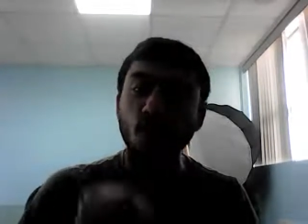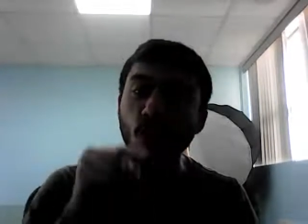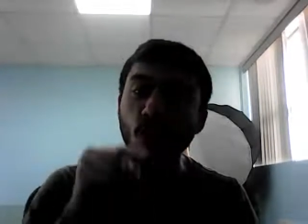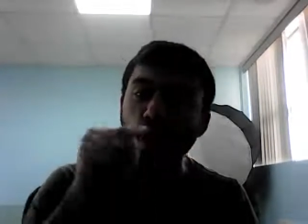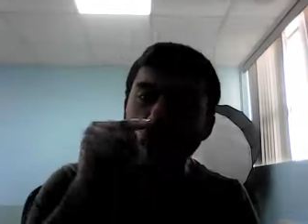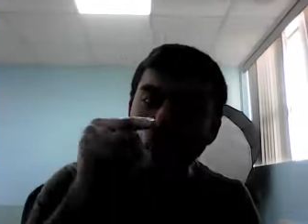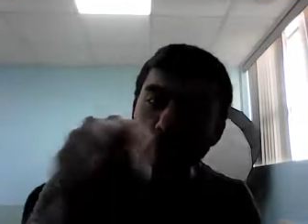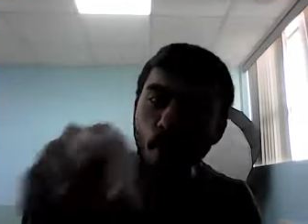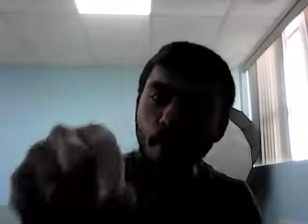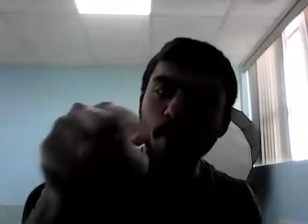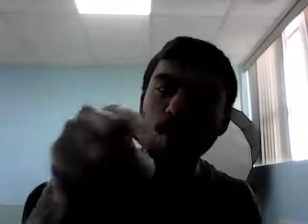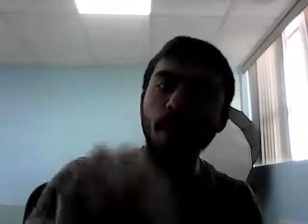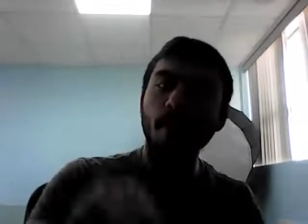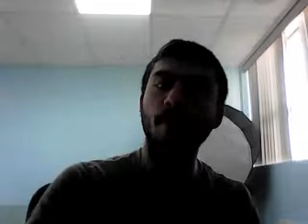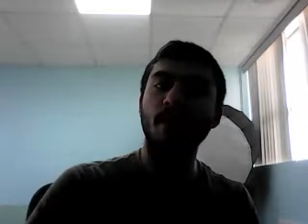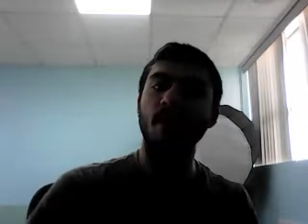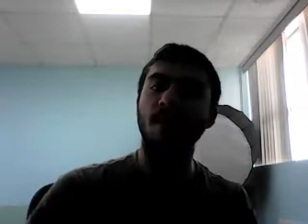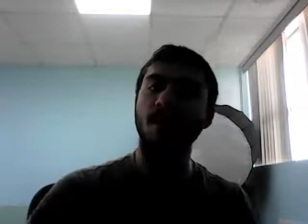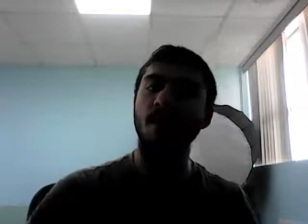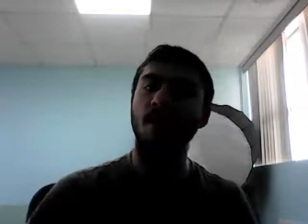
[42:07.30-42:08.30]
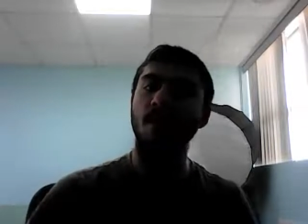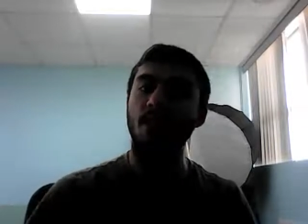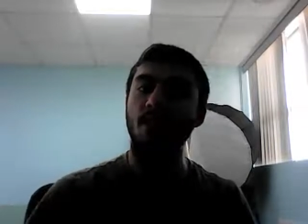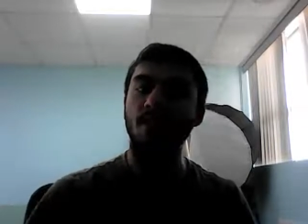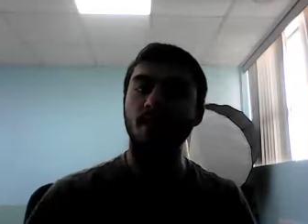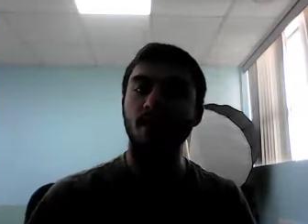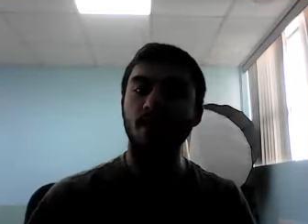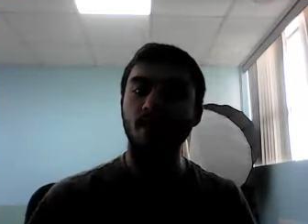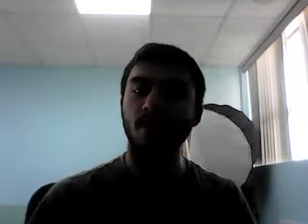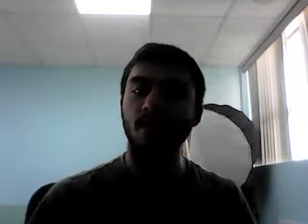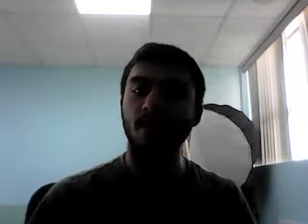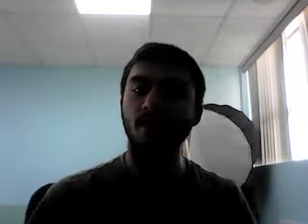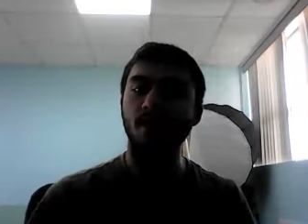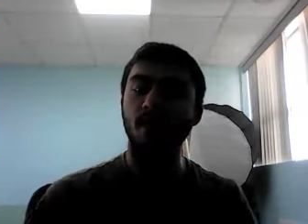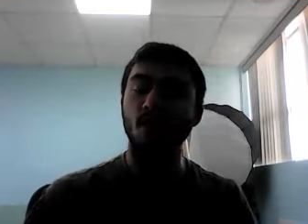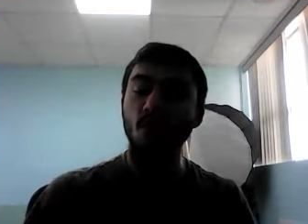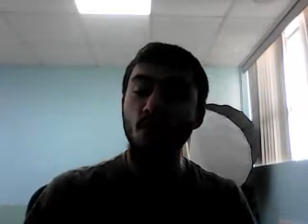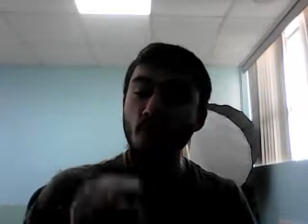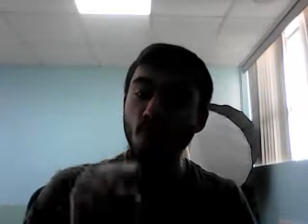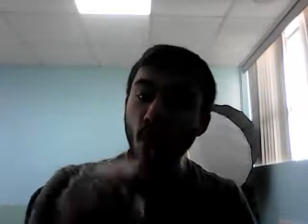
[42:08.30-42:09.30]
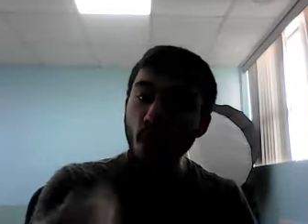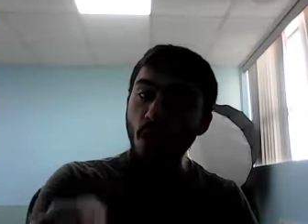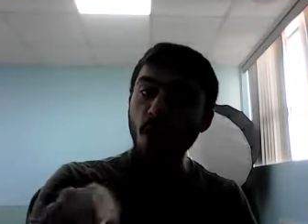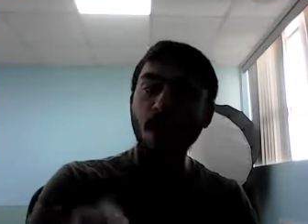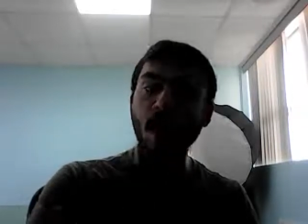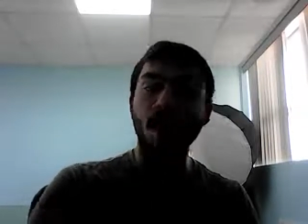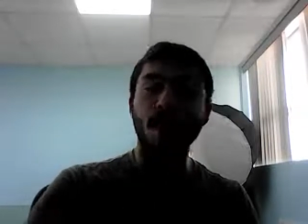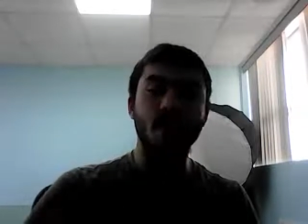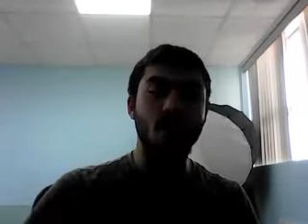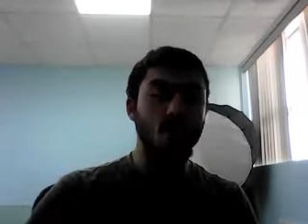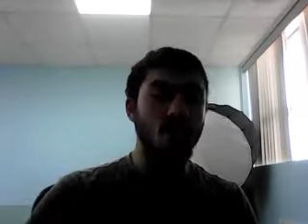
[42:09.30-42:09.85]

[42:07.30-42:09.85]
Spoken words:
you open up his heart? Do you know that he